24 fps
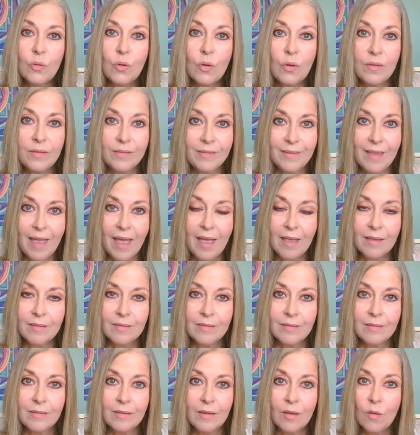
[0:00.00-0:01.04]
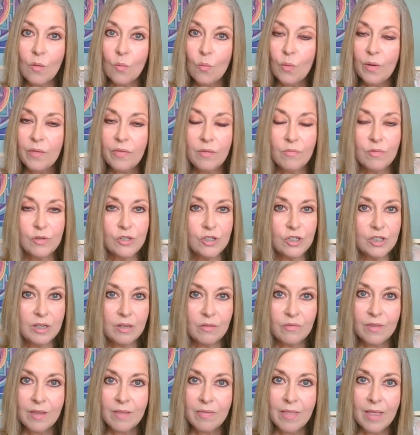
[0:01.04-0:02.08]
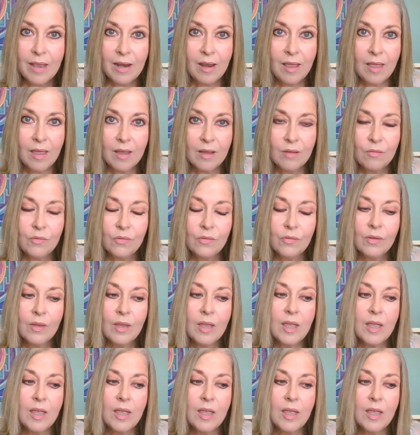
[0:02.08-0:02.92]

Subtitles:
assess what they've achieved in their lives